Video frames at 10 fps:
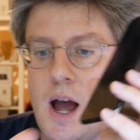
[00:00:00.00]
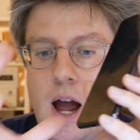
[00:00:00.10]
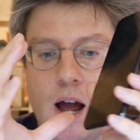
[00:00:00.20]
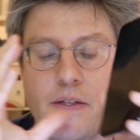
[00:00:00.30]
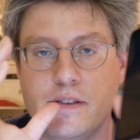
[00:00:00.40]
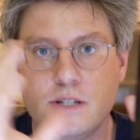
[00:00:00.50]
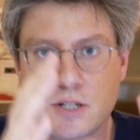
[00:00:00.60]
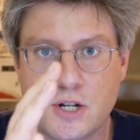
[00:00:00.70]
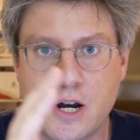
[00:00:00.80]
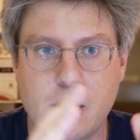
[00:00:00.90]
This
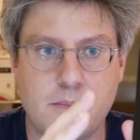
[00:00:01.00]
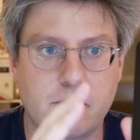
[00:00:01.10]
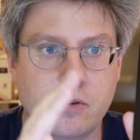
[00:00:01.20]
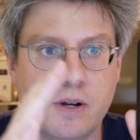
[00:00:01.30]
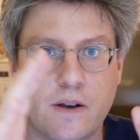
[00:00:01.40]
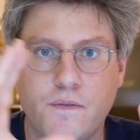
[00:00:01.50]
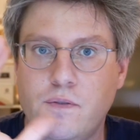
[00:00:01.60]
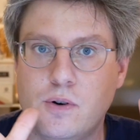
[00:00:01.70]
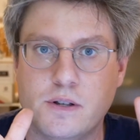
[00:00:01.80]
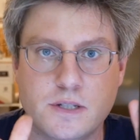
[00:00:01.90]
time you get
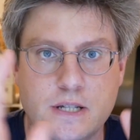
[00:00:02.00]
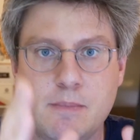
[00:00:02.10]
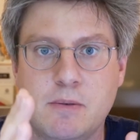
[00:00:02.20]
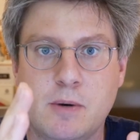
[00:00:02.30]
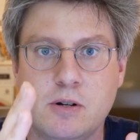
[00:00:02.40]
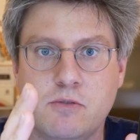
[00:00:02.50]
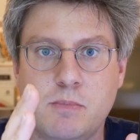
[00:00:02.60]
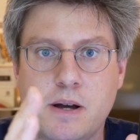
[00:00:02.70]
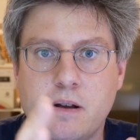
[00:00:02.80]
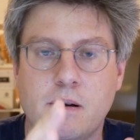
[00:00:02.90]
for the same amount of
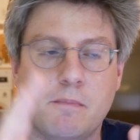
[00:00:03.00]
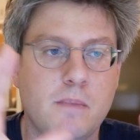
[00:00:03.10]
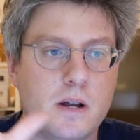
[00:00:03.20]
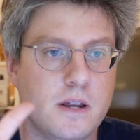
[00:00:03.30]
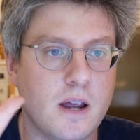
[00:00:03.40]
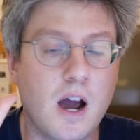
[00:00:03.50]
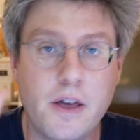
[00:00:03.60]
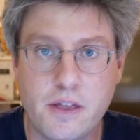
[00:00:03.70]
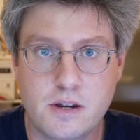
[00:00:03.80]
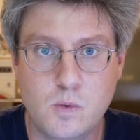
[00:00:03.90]
money
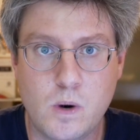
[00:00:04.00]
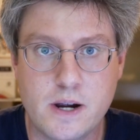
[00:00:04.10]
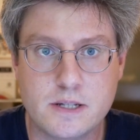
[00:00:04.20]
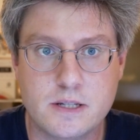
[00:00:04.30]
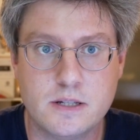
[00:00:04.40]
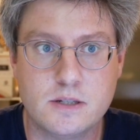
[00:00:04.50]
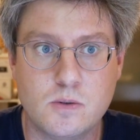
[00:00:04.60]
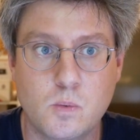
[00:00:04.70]
other devices,